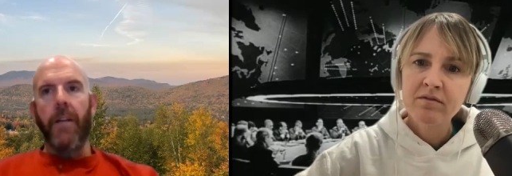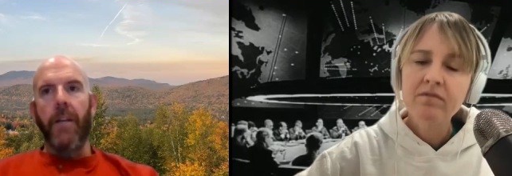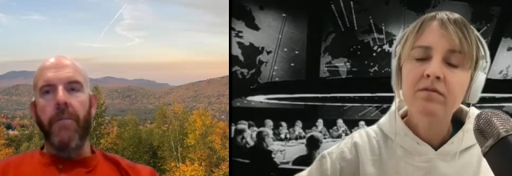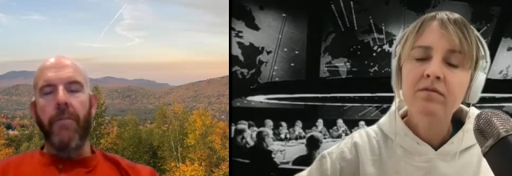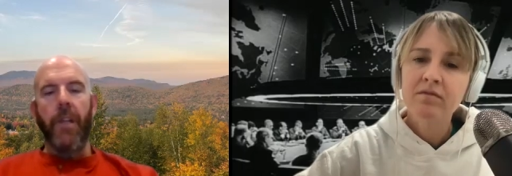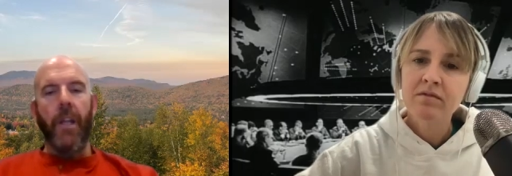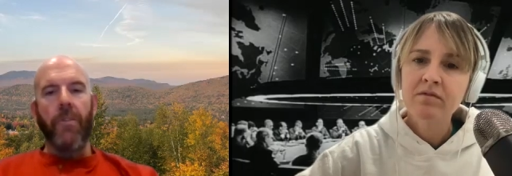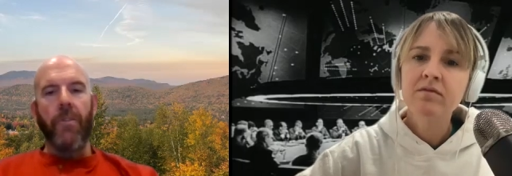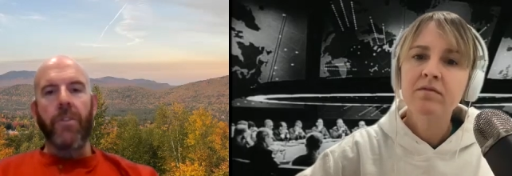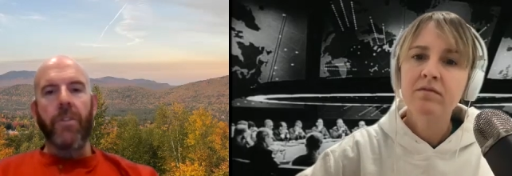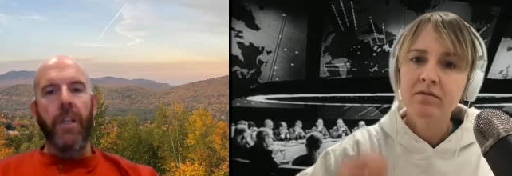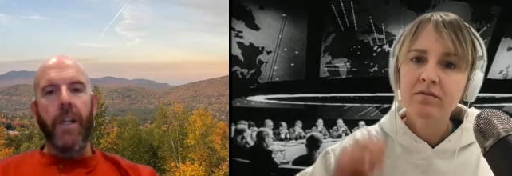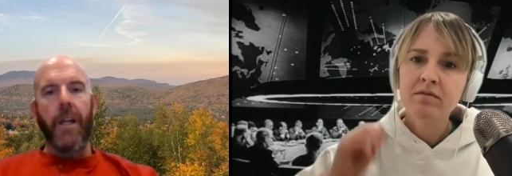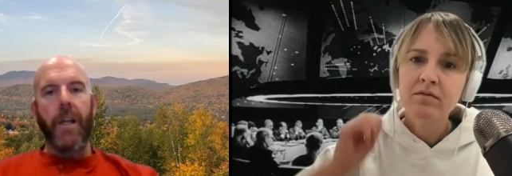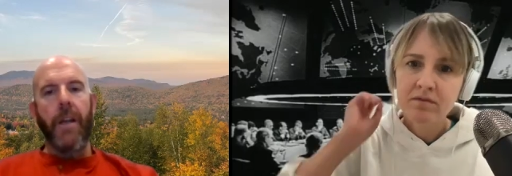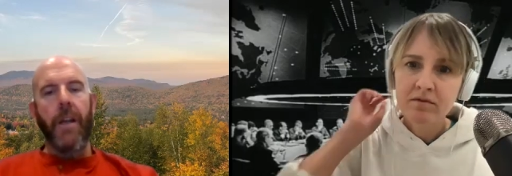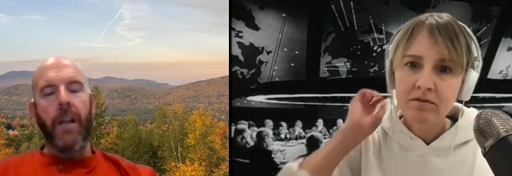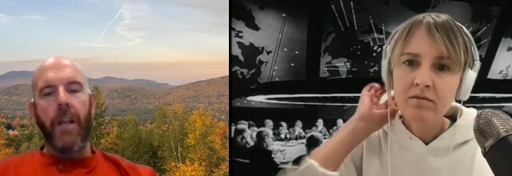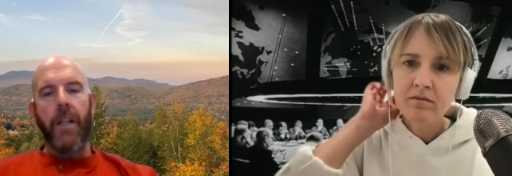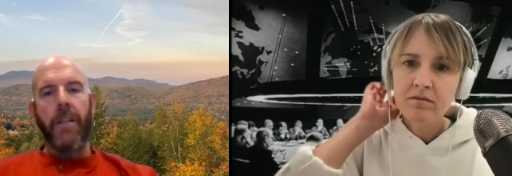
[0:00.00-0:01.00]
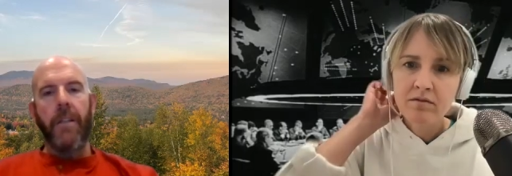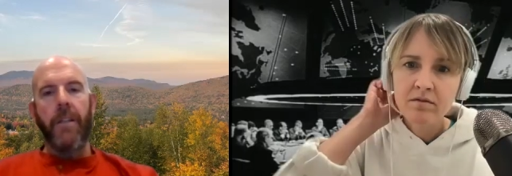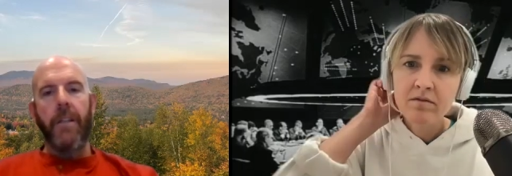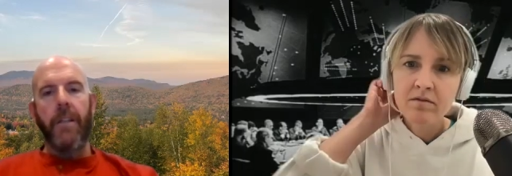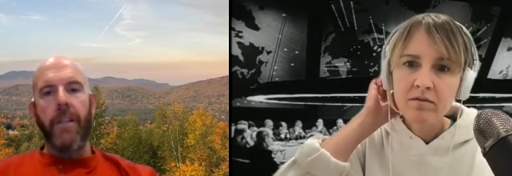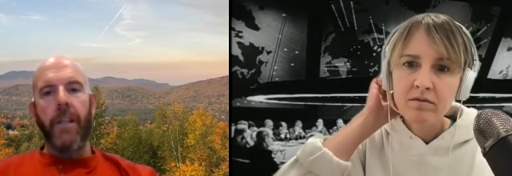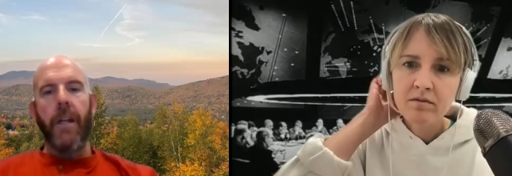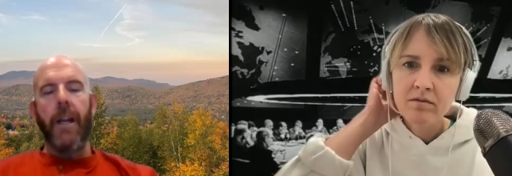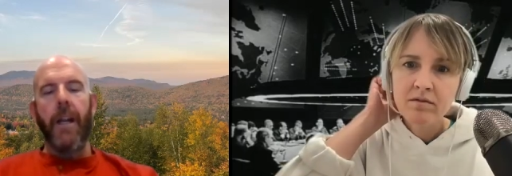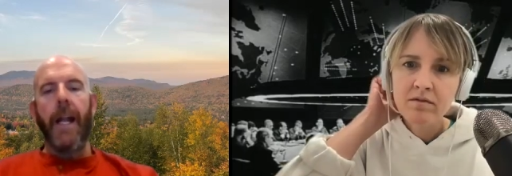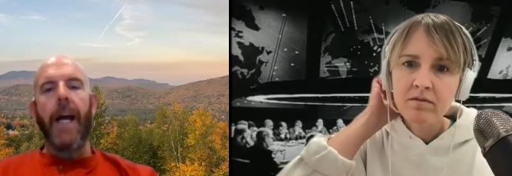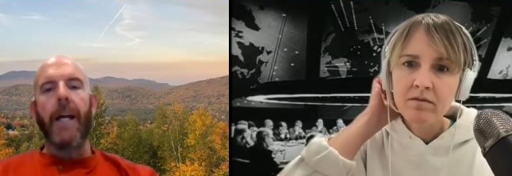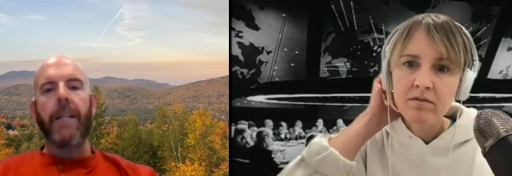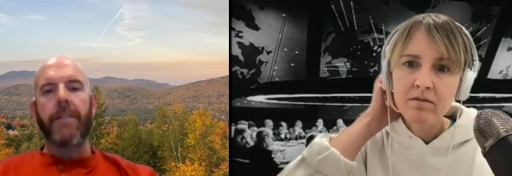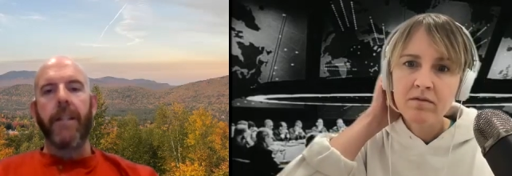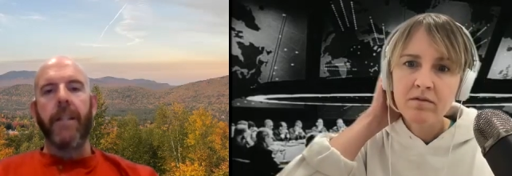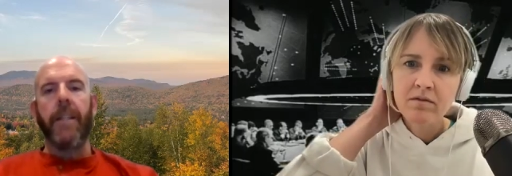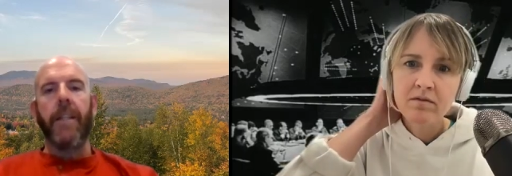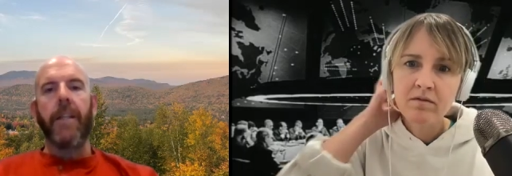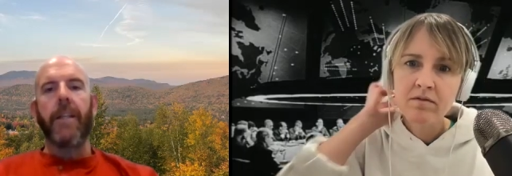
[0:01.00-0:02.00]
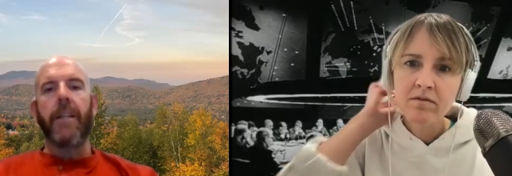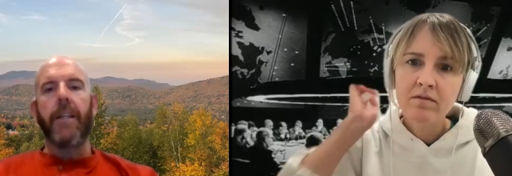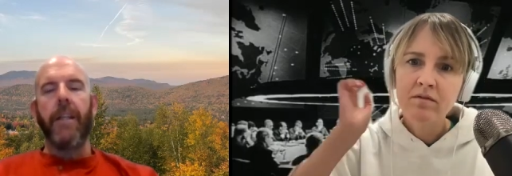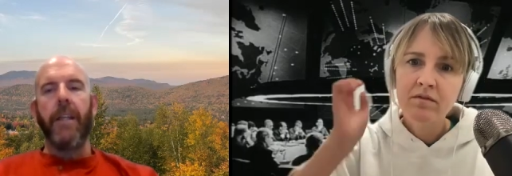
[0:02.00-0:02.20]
Speaker 1: And, it's not, they're not asking.